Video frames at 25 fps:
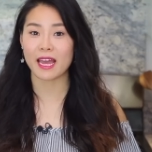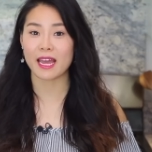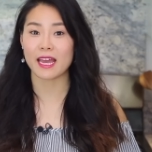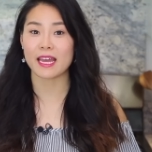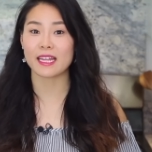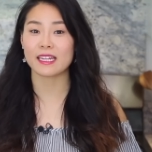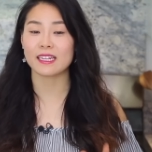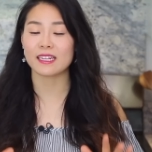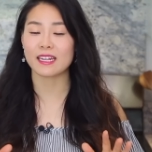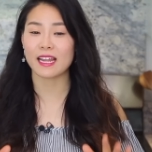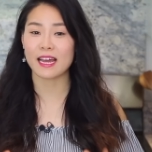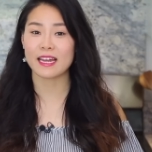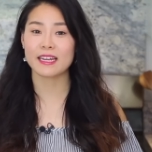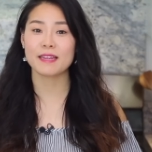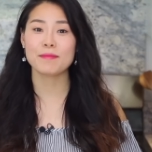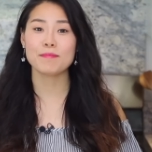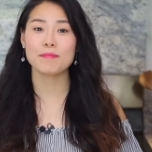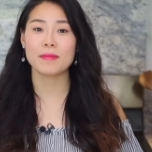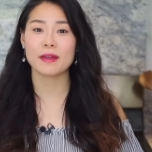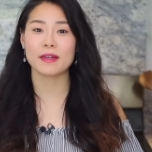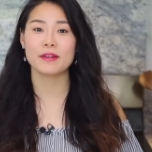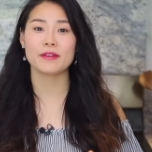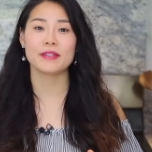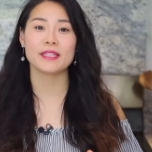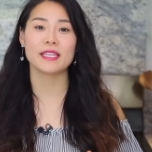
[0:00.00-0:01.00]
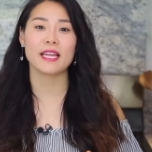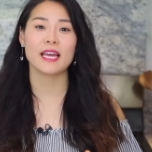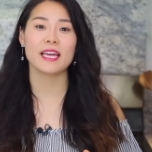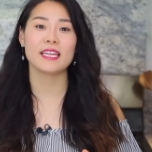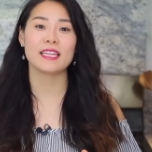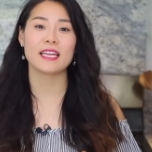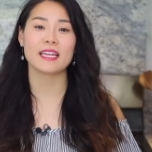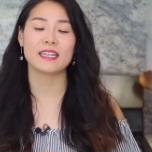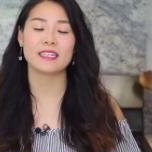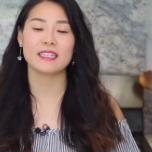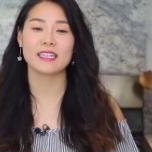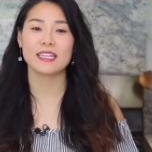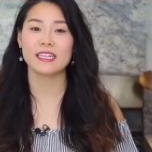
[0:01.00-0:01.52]
and let it
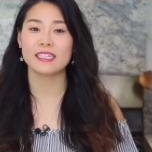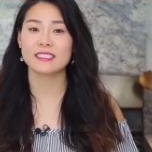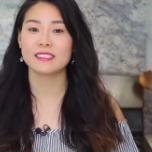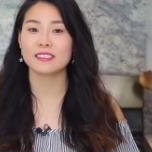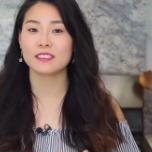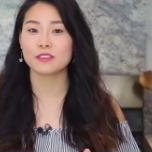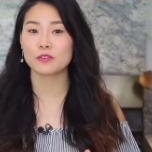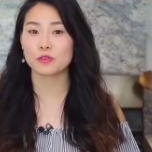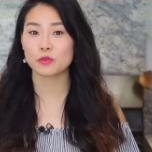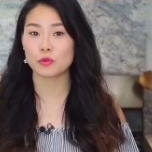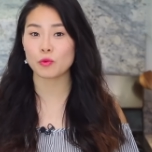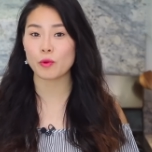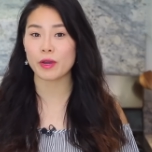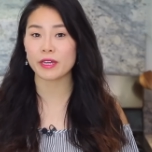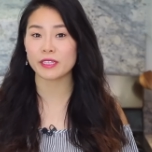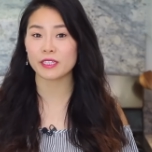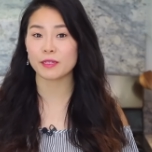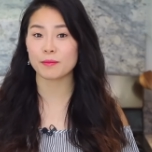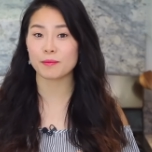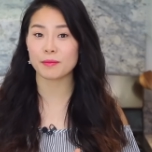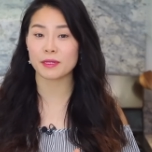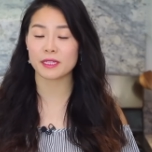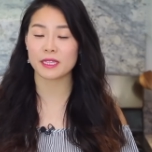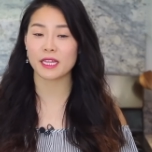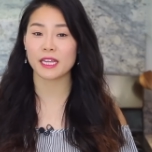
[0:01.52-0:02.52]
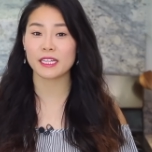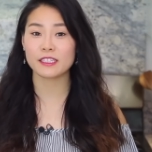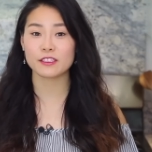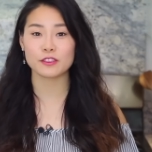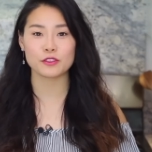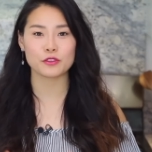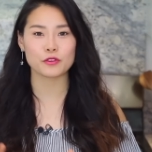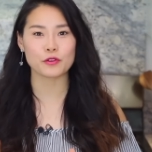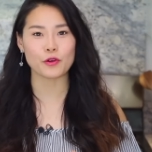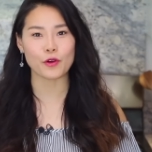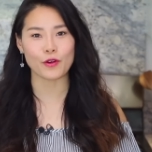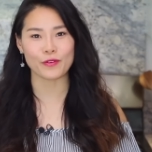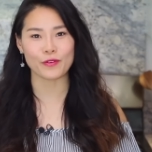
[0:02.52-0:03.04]
marinate at least 20 minutes to